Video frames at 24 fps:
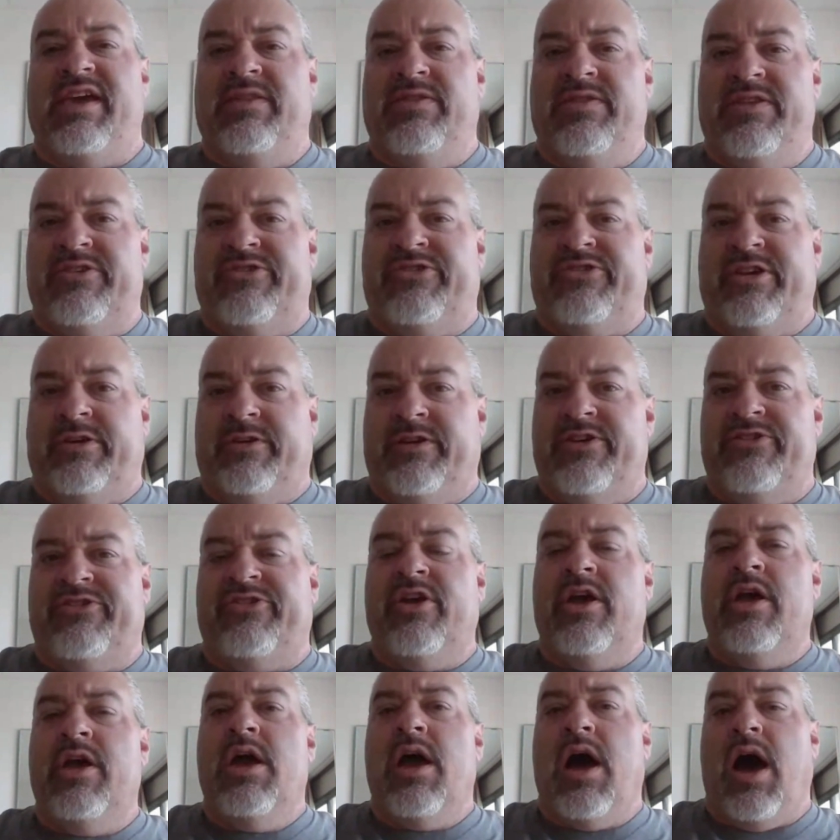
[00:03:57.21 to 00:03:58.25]
in this
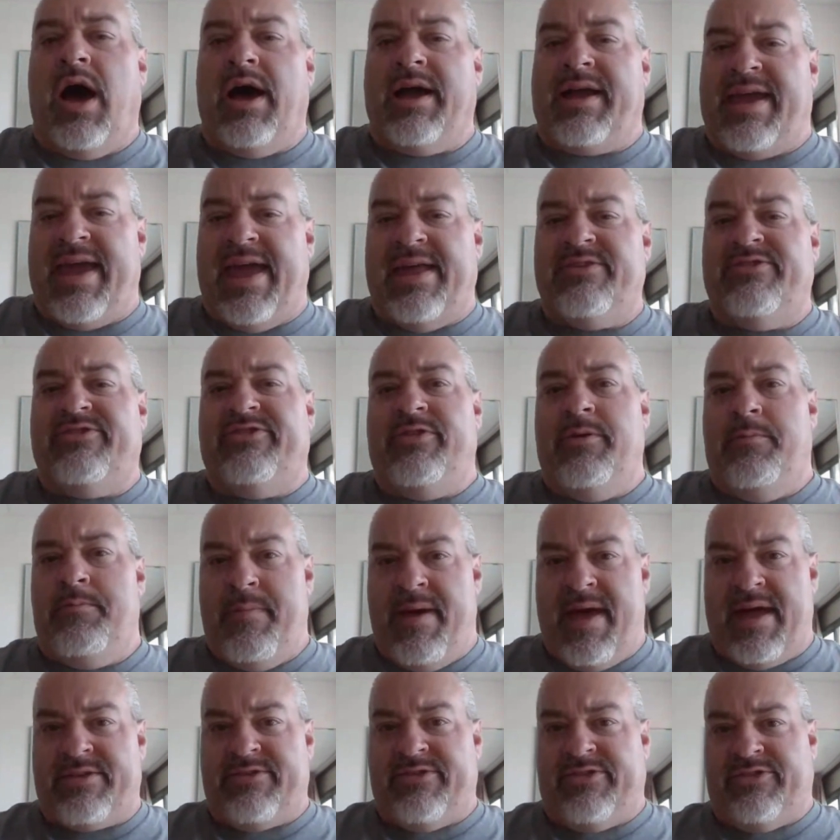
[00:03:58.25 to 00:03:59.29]
series against the
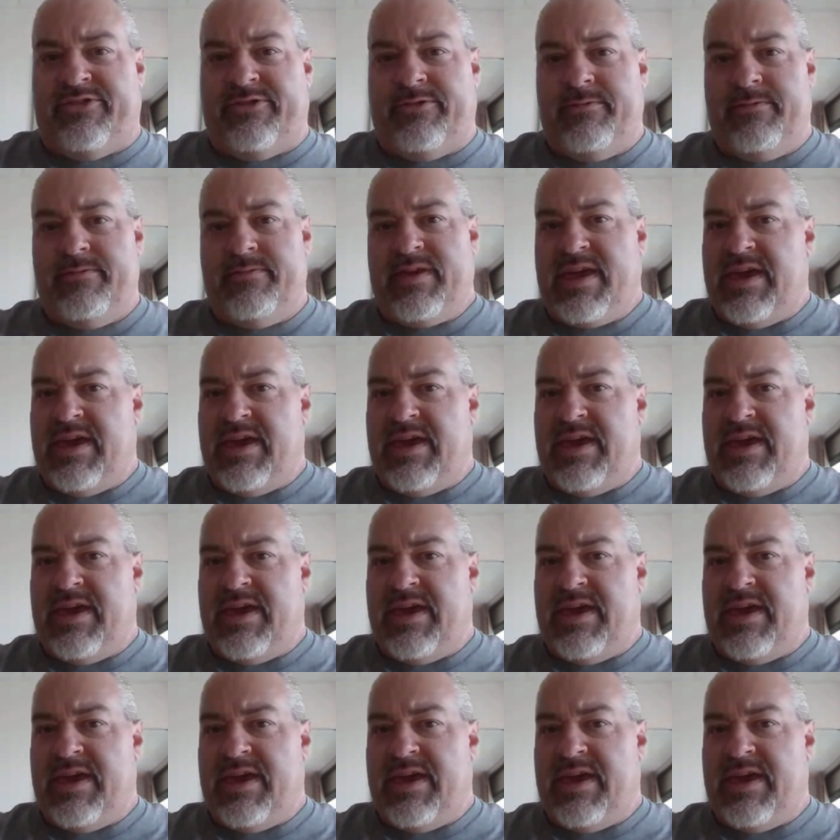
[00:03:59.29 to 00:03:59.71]
Mets,